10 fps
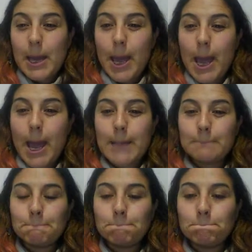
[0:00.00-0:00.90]

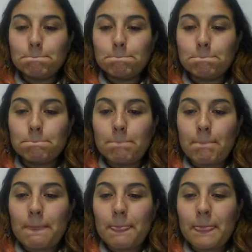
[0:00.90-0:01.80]

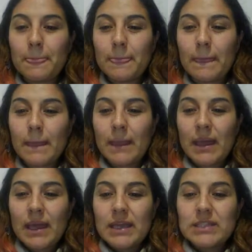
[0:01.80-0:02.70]
And
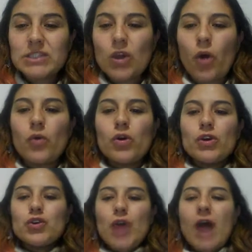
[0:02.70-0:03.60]
so
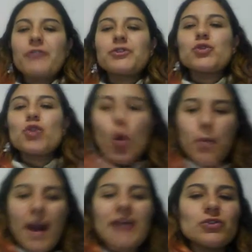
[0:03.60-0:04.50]
you have to go
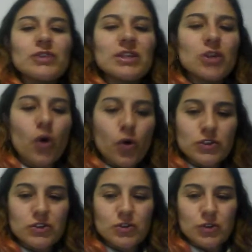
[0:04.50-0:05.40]
back to the
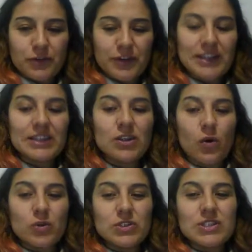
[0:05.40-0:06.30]
notes, to the field
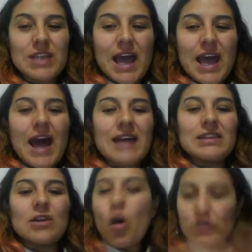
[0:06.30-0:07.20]
notes,
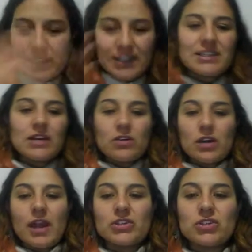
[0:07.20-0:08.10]
and all the data
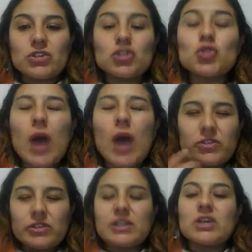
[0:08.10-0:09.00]
collection to
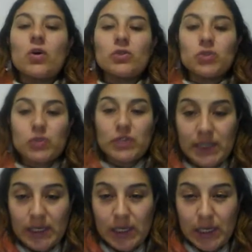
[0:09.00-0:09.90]
actually go to
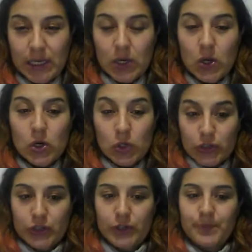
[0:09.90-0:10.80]
the
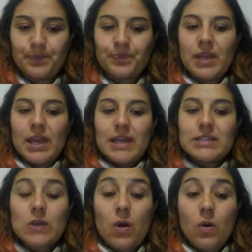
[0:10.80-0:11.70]
conclusion.
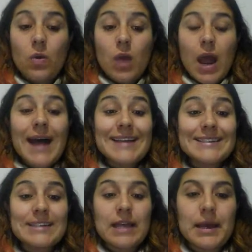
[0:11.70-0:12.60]
So
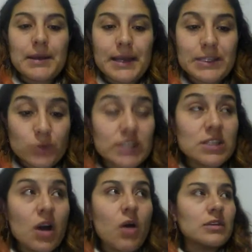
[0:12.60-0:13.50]
as we
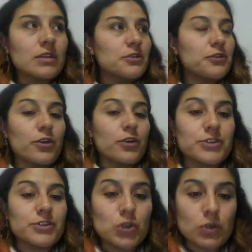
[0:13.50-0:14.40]
saw on the
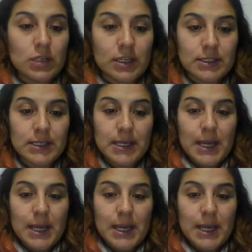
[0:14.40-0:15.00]
first unit,